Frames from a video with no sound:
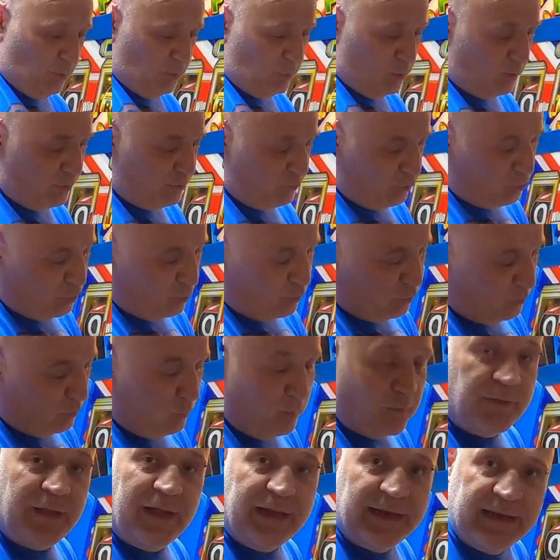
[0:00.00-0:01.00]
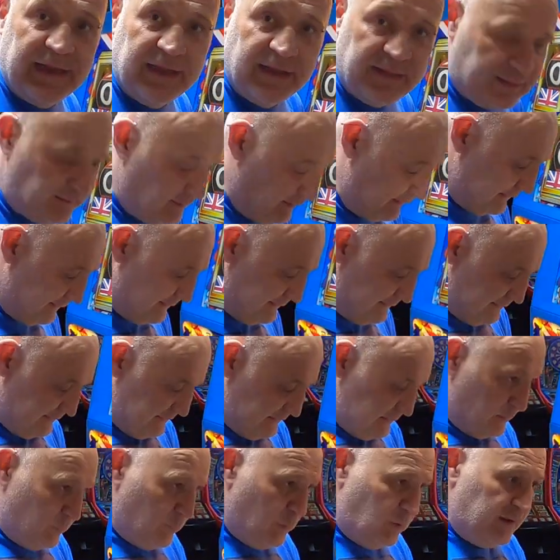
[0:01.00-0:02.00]
I'm not quite sure what that is.
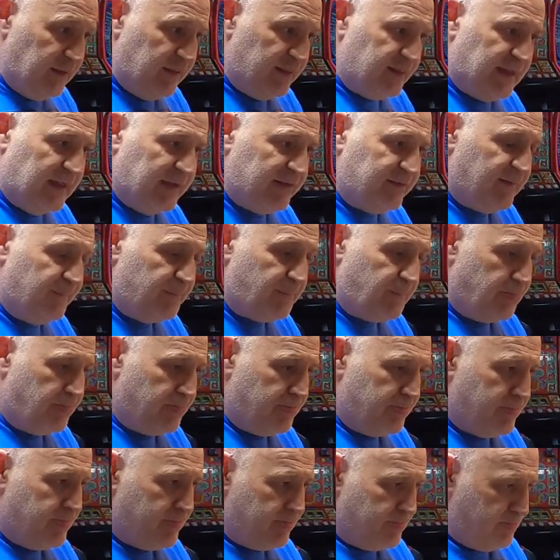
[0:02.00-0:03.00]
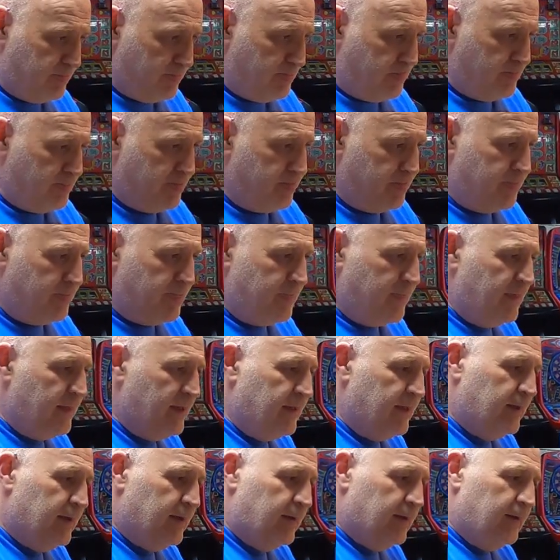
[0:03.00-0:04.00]
What is that? It might have had something to
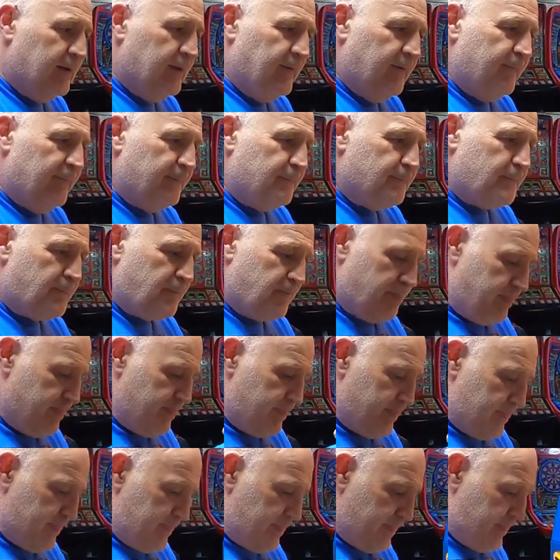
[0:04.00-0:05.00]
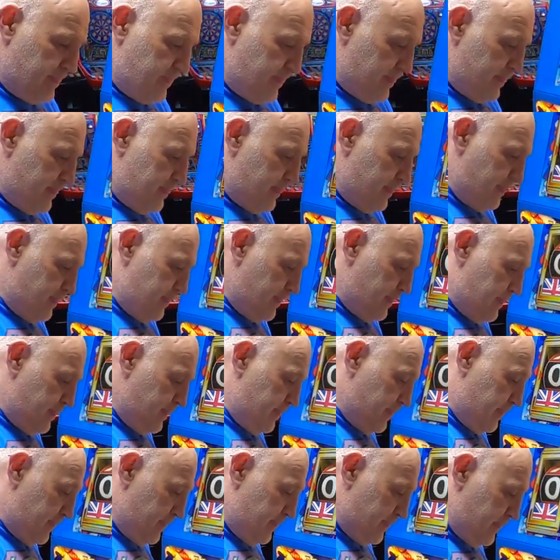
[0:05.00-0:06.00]
do with the car park related
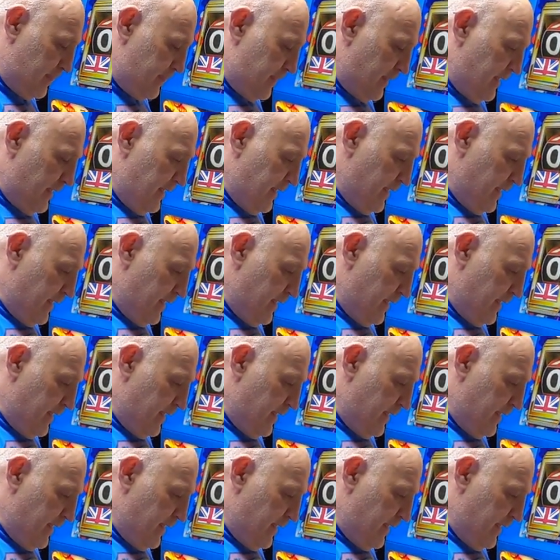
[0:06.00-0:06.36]
stuff.